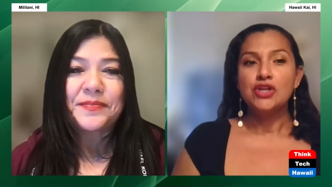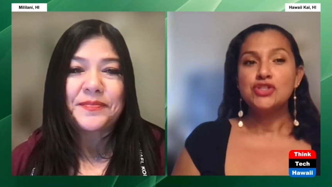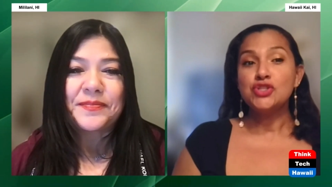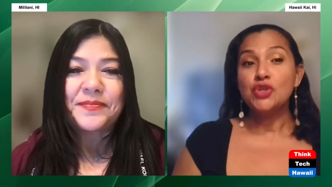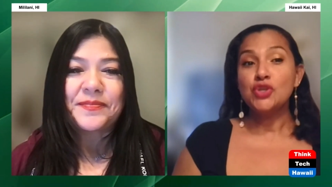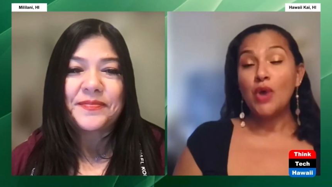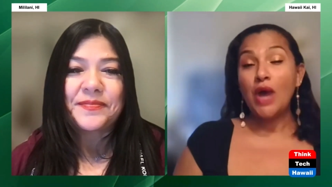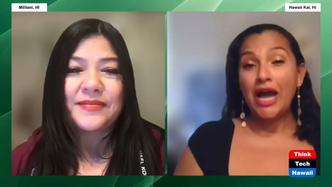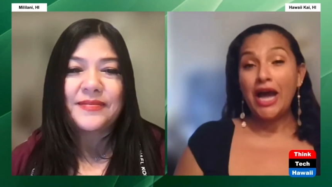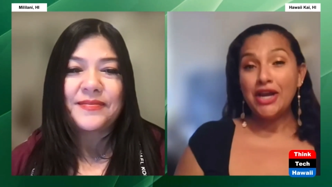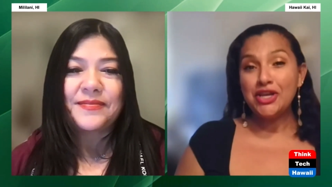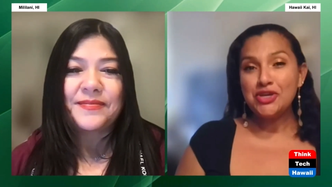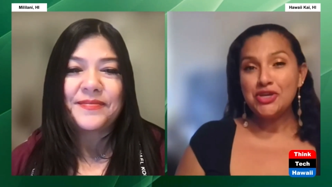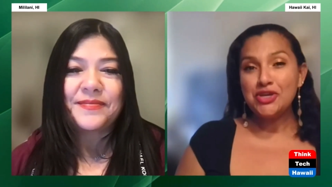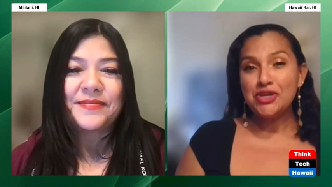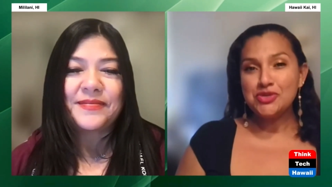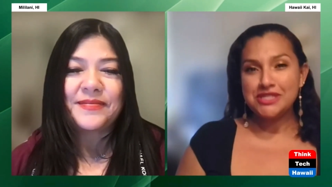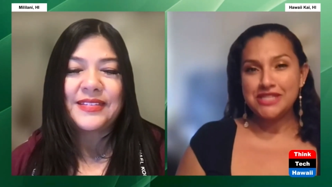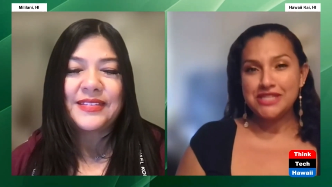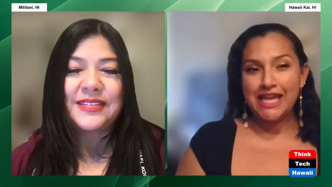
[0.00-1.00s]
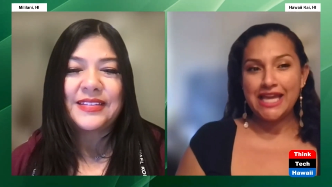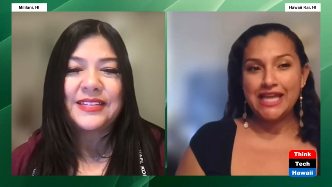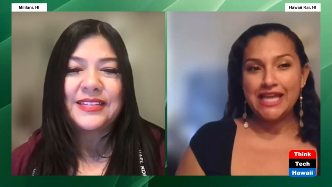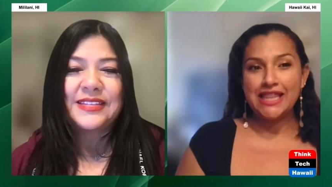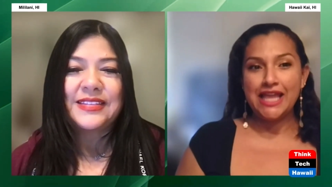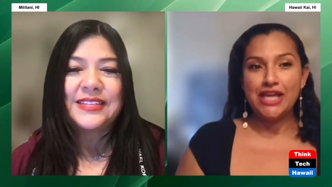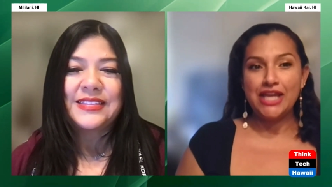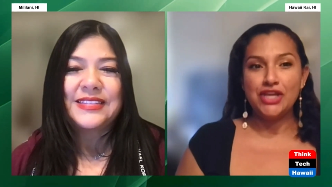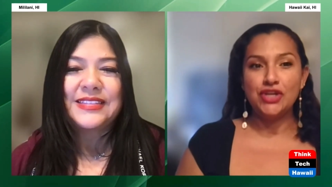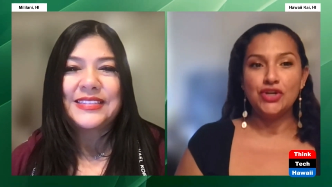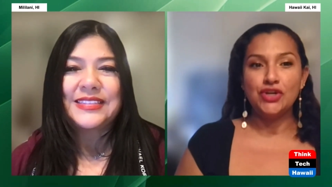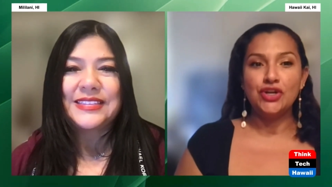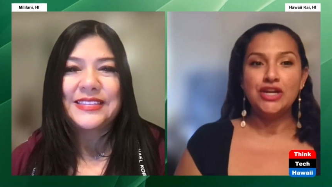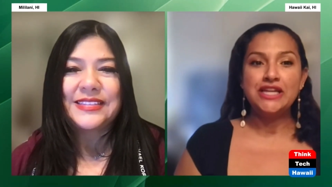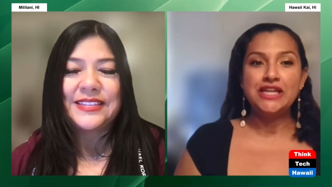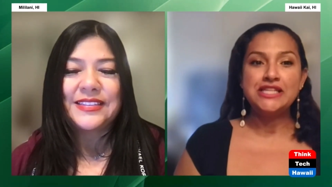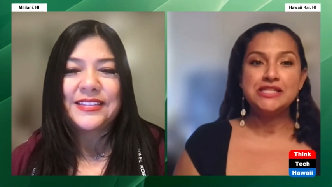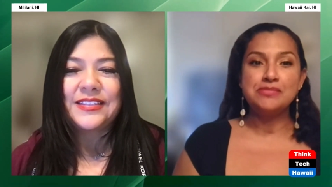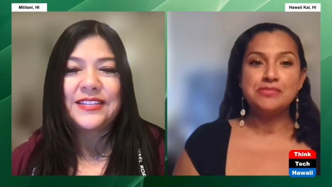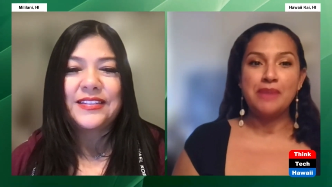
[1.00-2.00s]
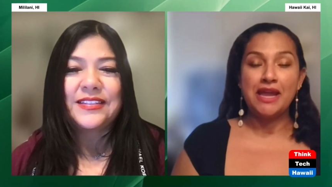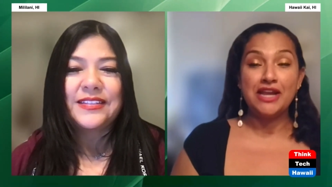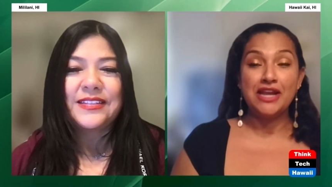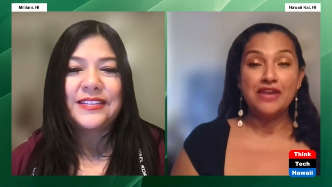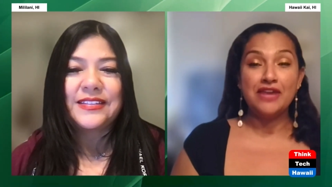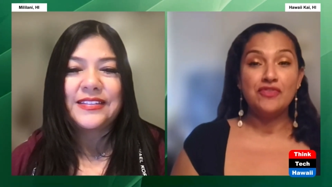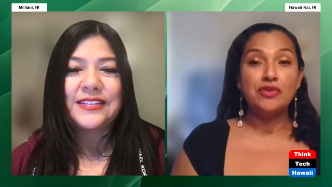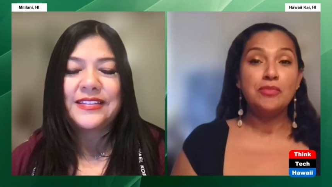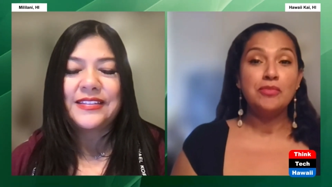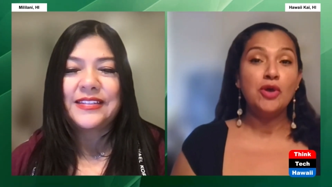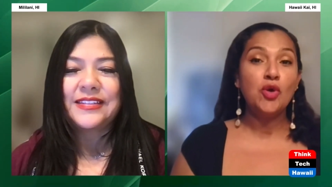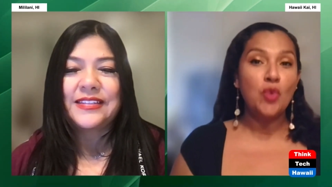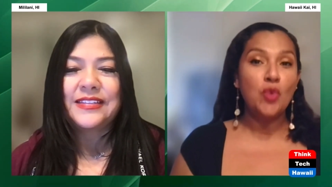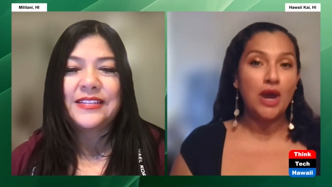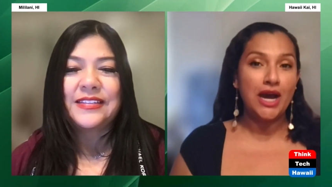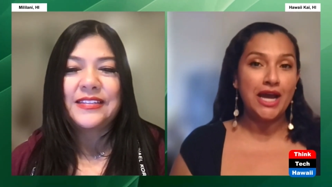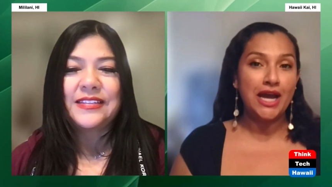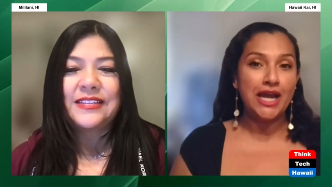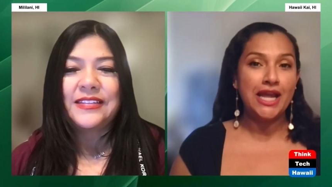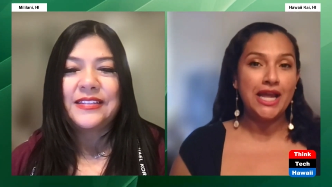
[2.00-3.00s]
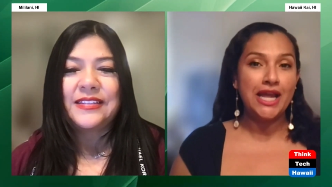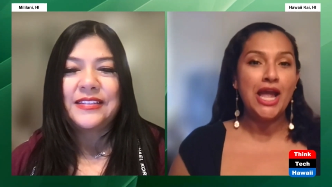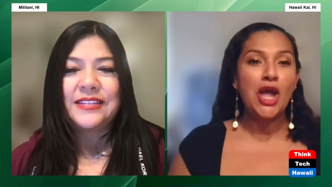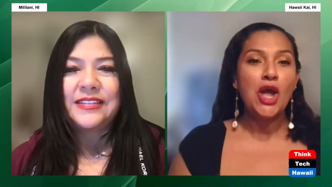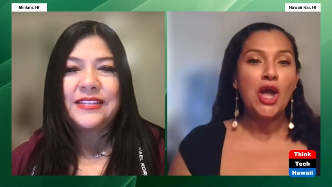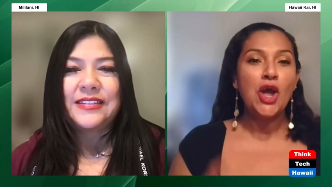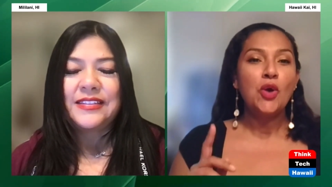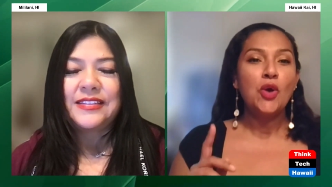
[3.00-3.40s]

Speaker 1: So how do you say that you're Hispanic from Hawaii